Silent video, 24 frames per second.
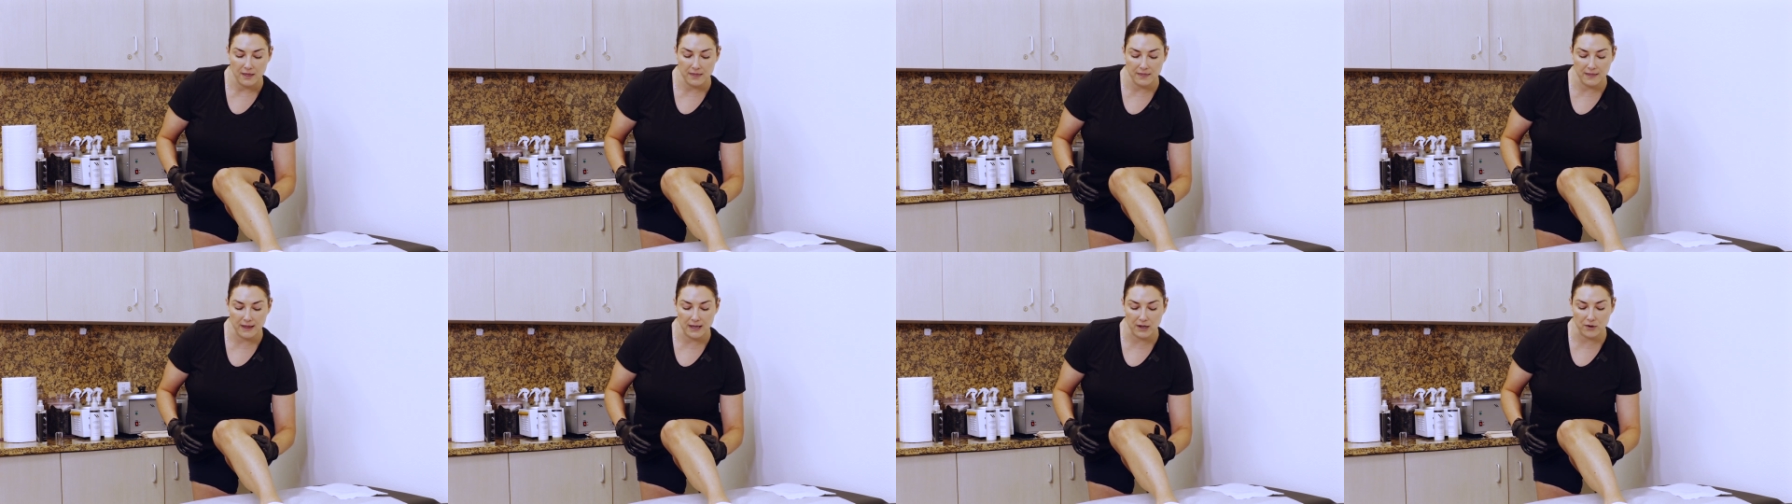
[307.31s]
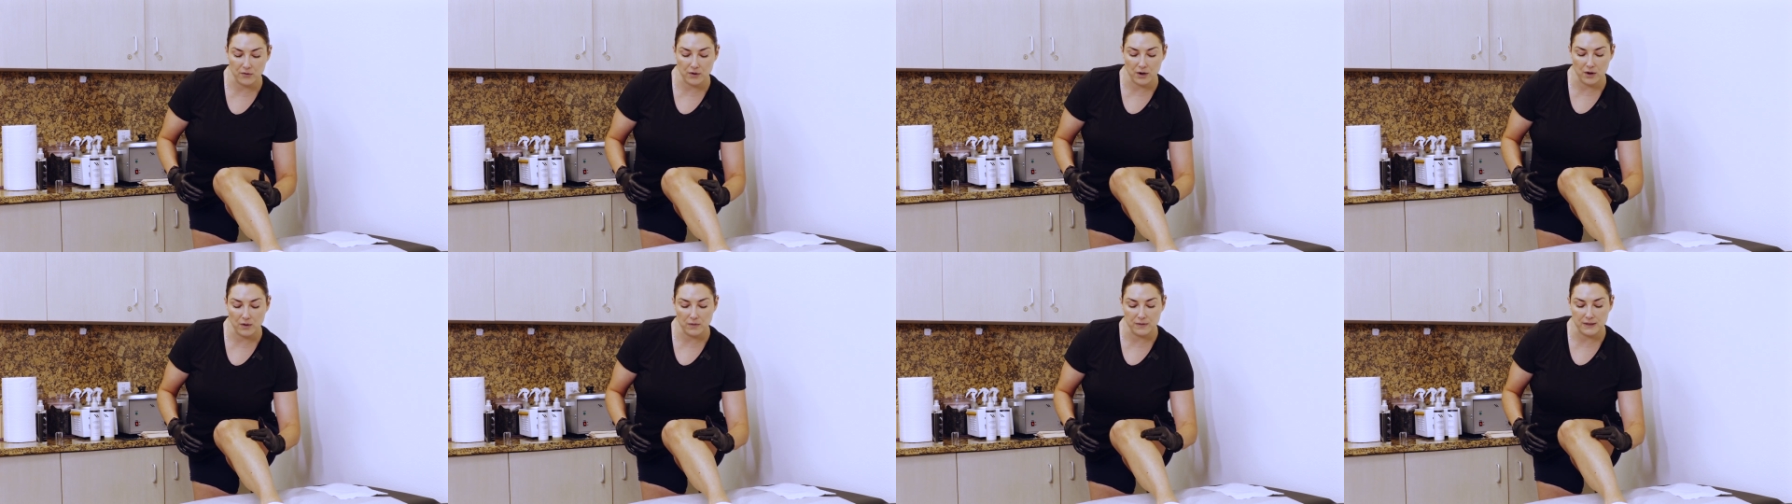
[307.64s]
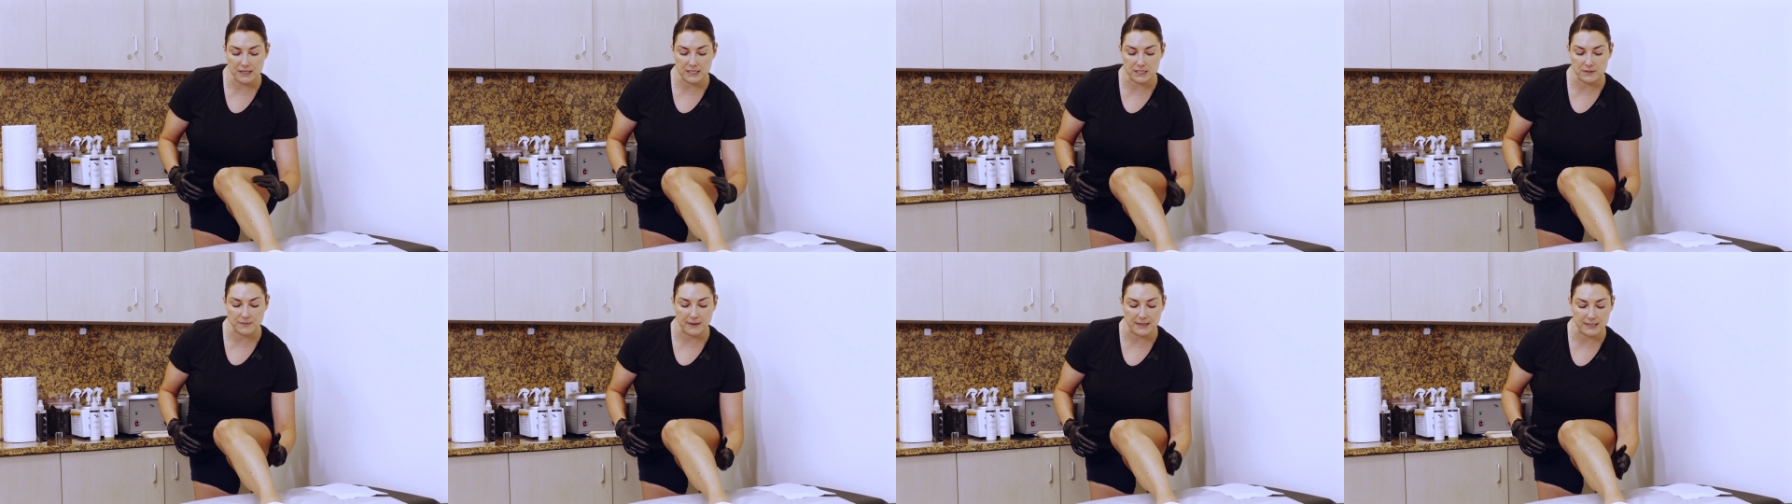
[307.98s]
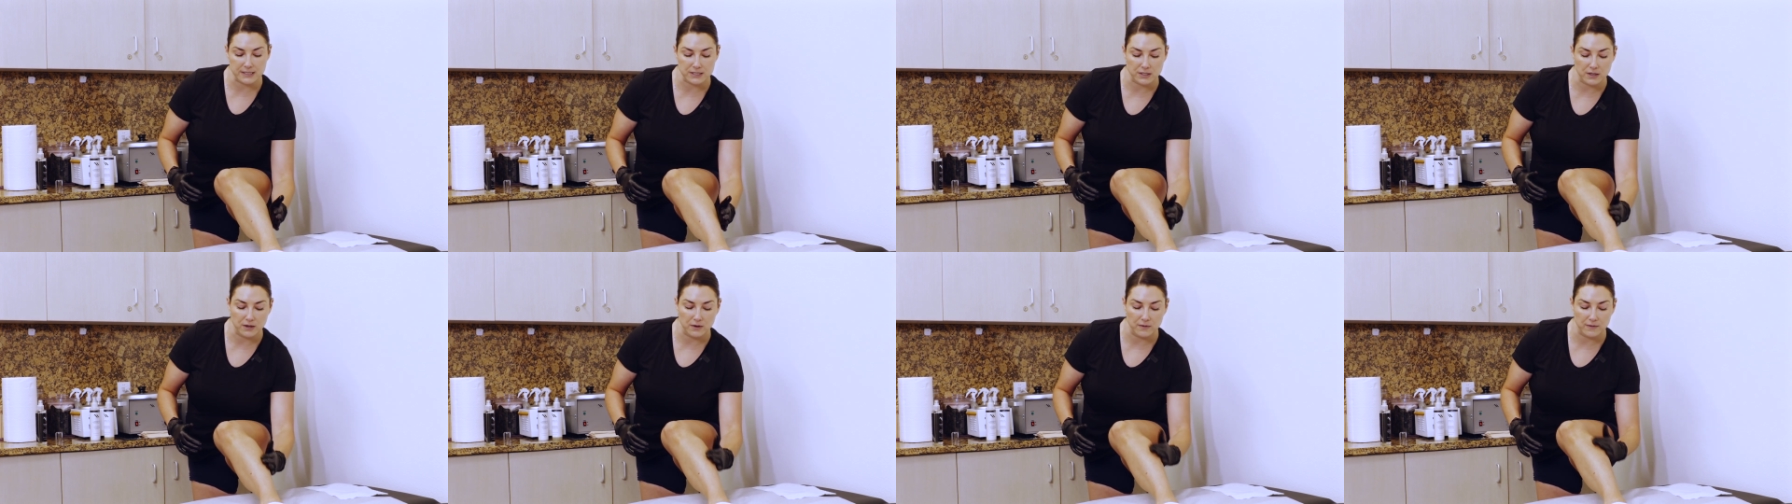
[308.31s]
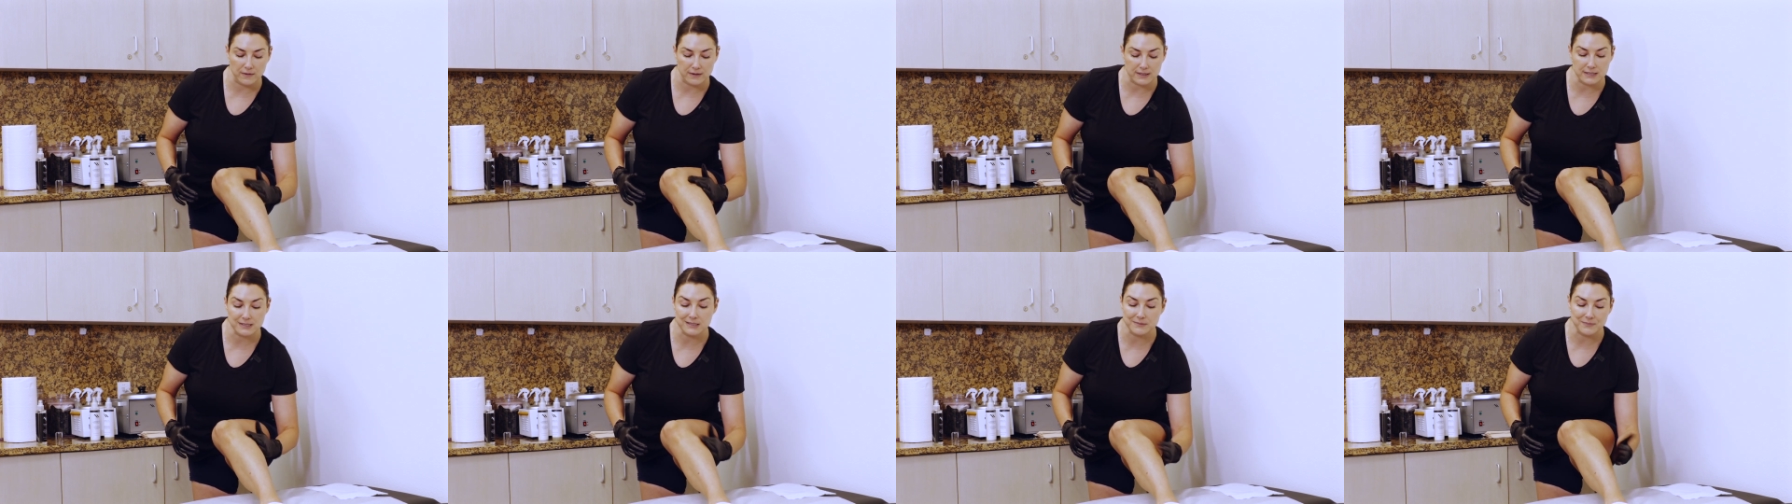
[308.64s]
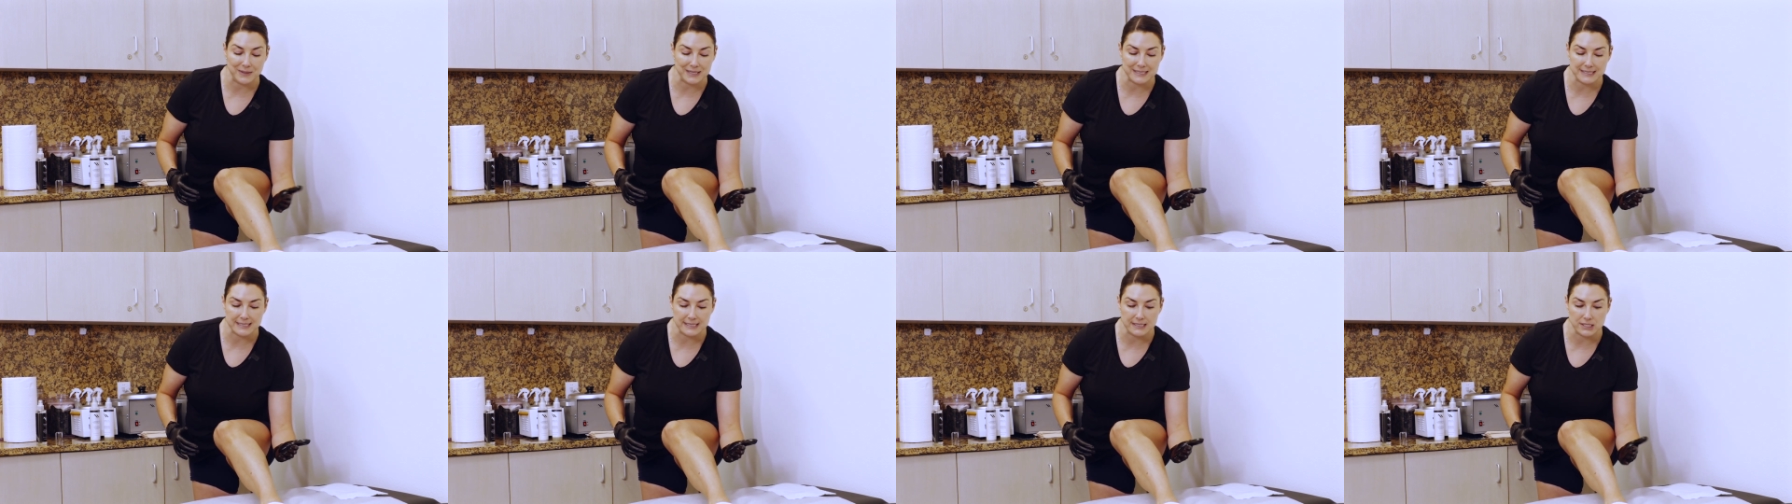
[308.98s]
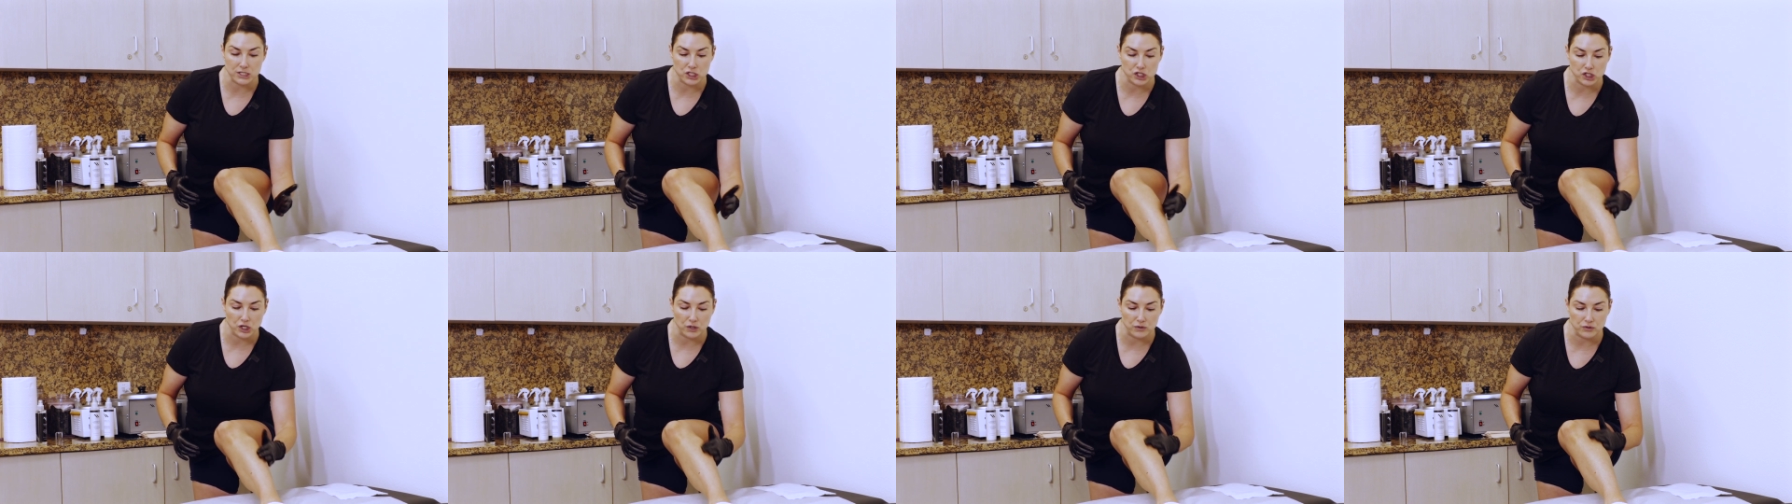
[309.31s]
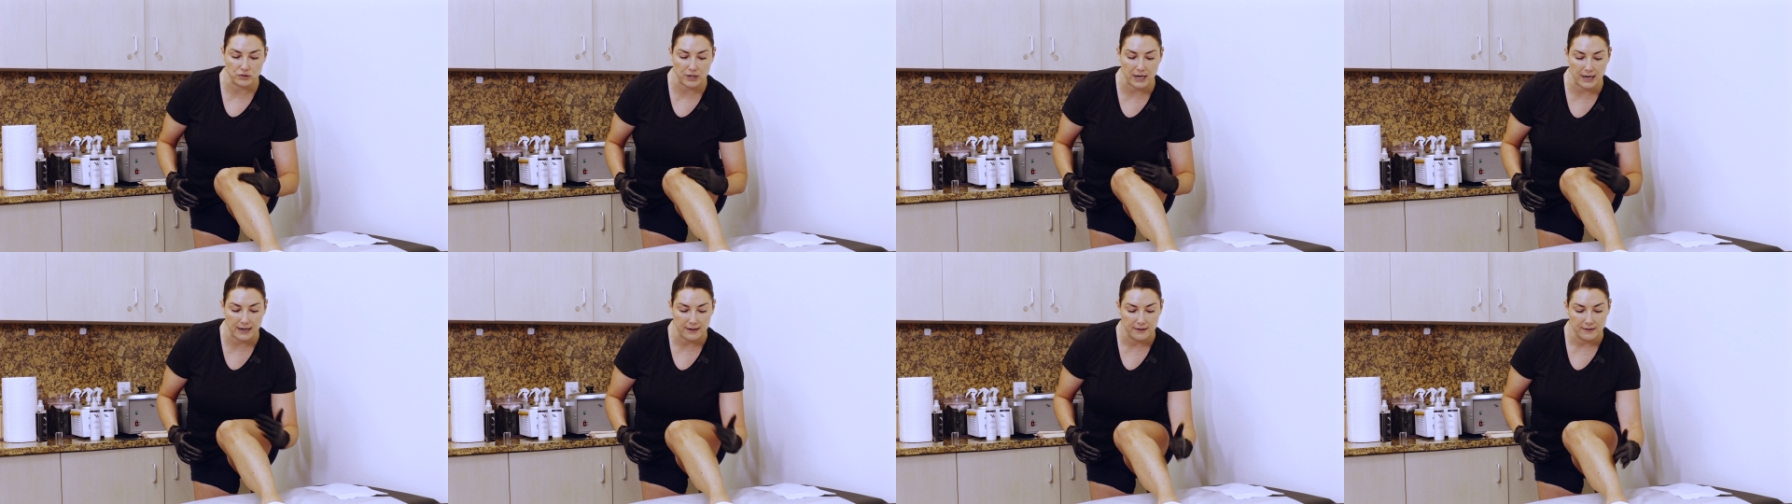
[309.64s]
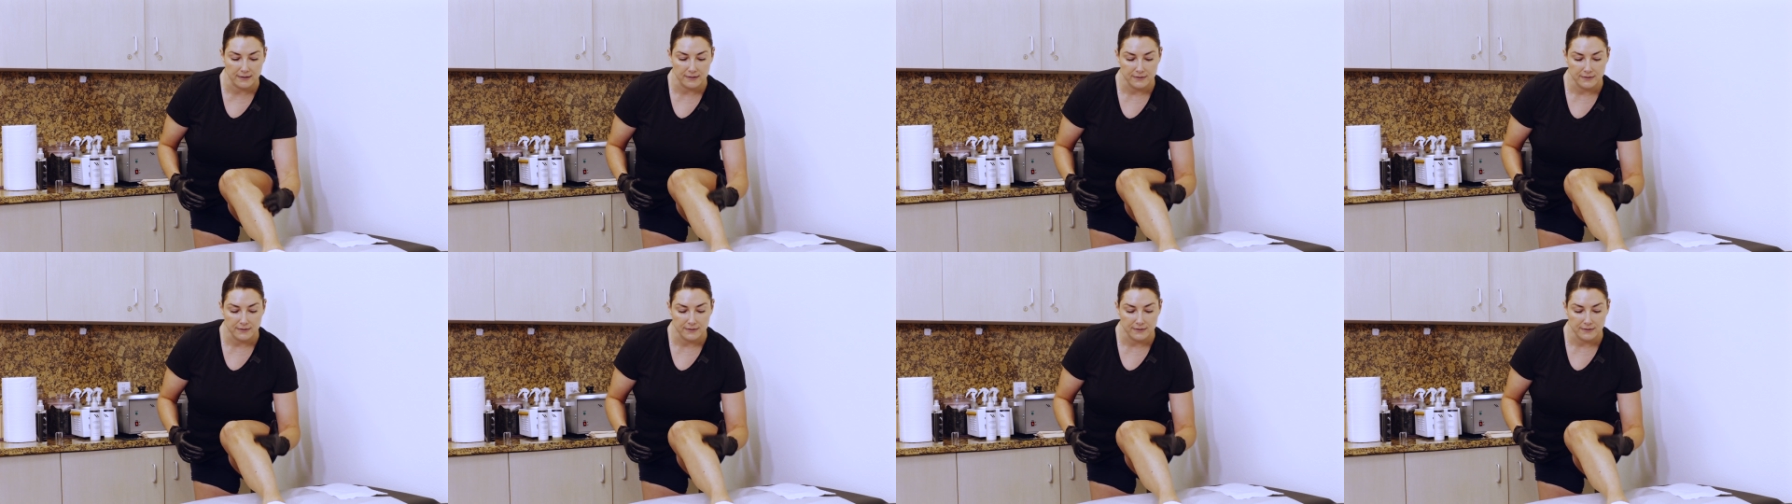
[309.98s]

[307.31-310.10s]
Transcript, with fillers: they grow this way so because my skin's so dry.